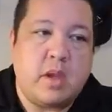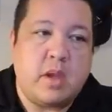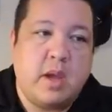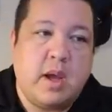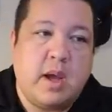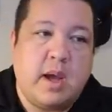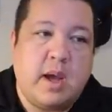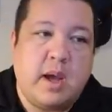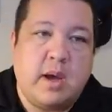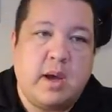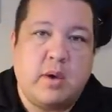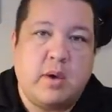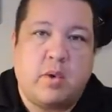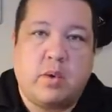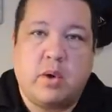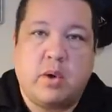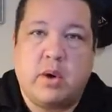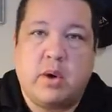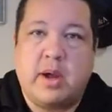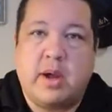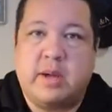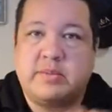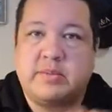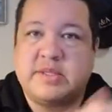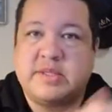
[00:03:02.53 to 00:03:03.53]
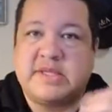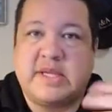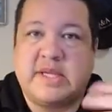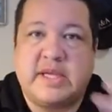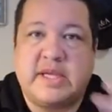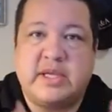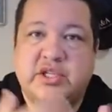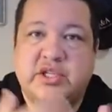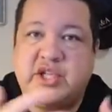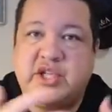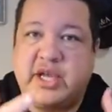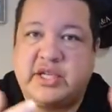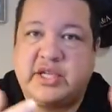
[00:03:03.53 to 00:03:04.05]
uh, or I'm just going
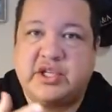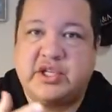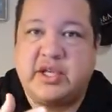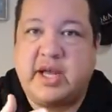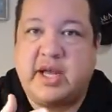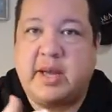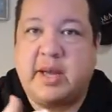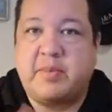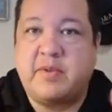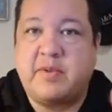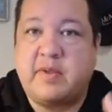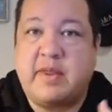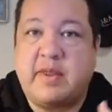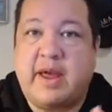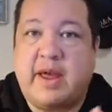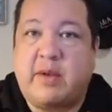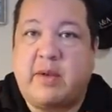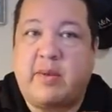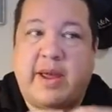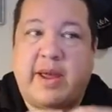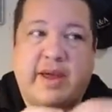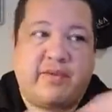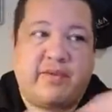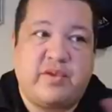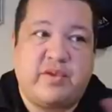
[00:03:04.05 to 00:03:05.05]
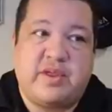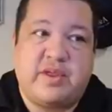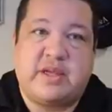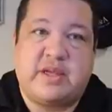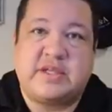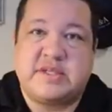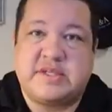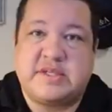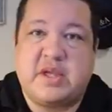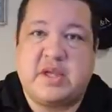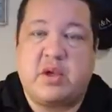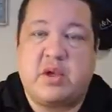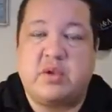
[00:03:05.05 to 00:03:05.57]
to change it up so that way everything
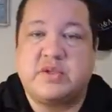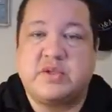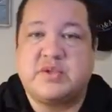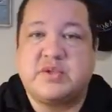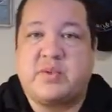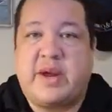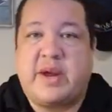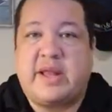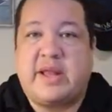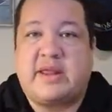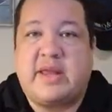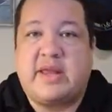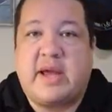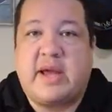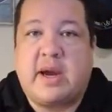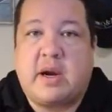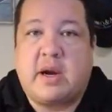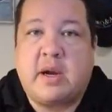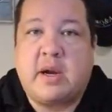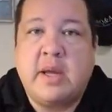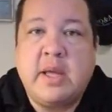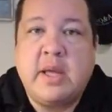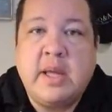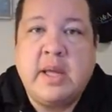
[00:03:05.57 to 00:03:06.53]
just goes right there.